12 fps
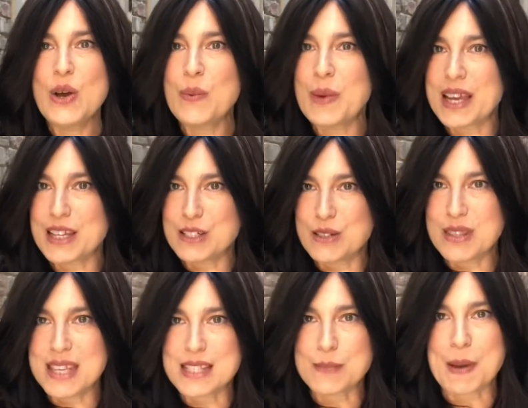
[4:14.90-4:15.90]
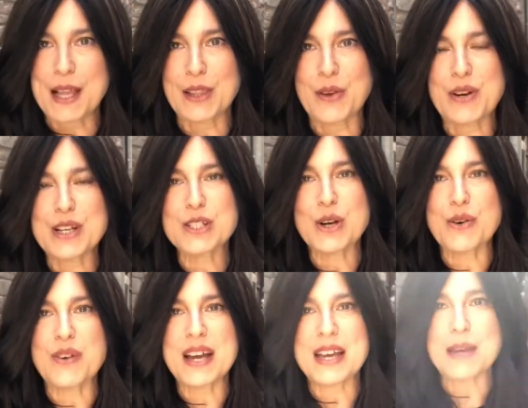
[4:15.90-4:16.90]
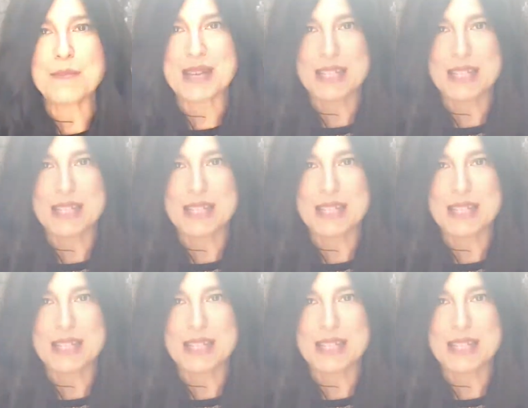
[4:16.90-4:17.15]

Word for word: We can do this by learning Torah and by